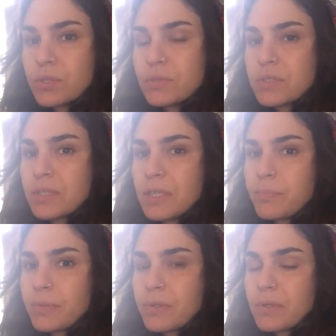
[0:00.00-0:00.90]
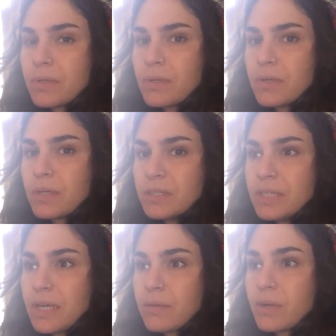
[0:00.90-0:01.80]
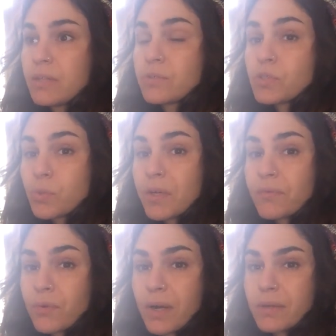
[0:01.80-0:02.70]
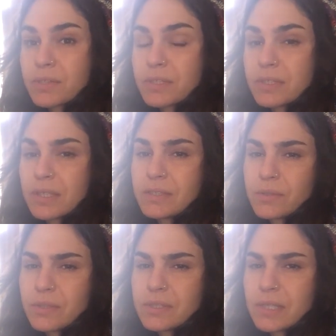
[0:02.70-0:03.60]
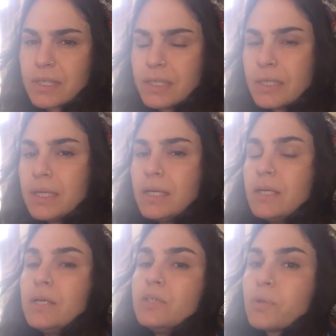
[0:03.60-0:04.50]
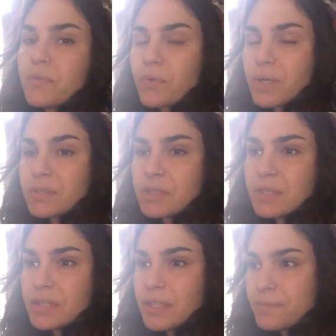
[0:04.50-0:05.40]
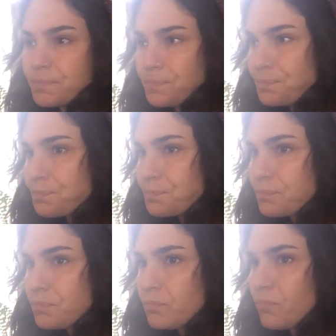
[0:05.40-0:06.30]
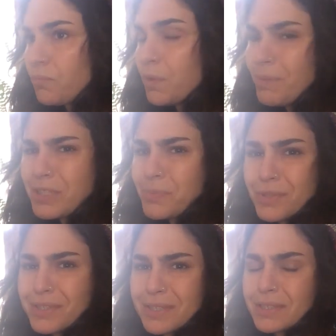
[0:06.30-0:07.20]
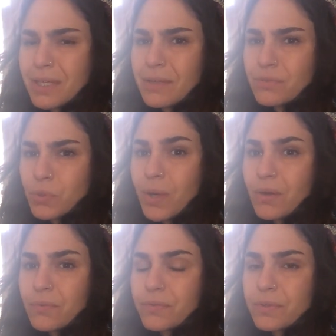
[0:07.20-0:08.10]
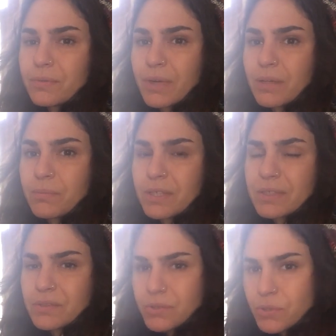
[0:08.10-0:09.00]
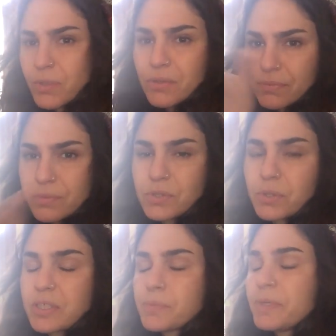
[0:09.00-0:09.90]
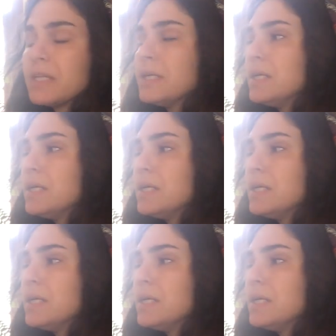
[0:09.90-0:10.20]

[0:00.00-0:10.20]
do you sleep? a day, right? There's 24 hours in a day, so they say. 24 hours in a day. It makes more sense to have 12, right? Because there's 12 zodiacs, but